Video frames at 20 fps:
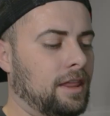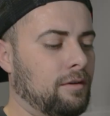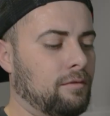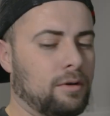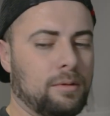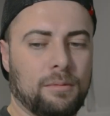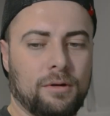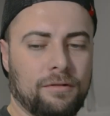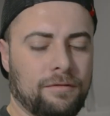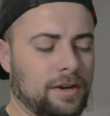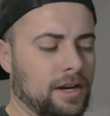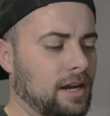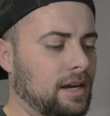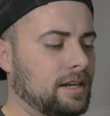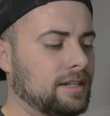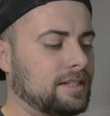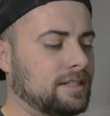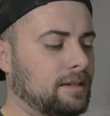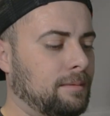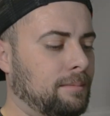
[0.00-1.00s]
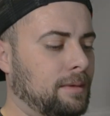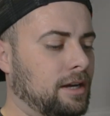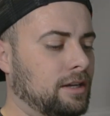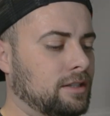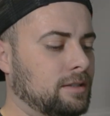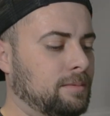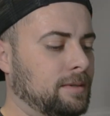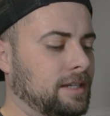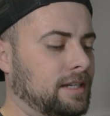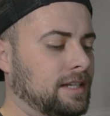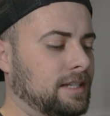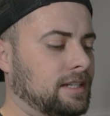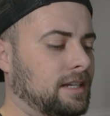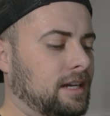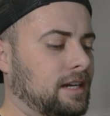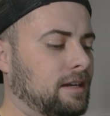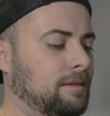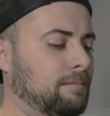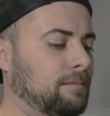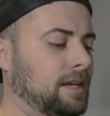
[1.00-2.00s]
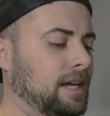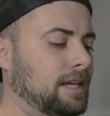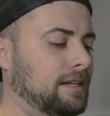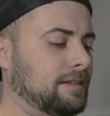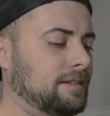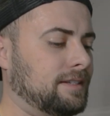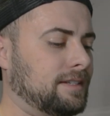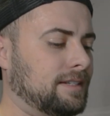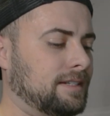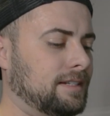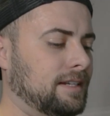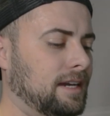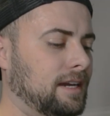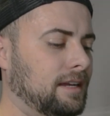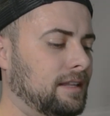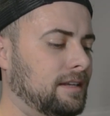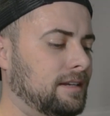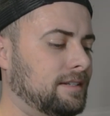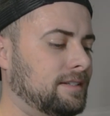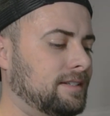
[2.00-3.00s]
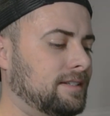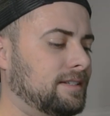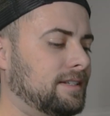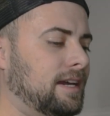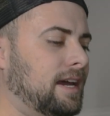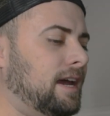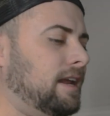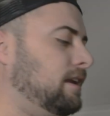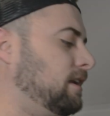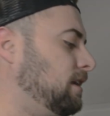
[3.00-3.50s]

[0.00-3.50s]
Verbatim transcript: we're moving on to something else because I am getting sick of this set.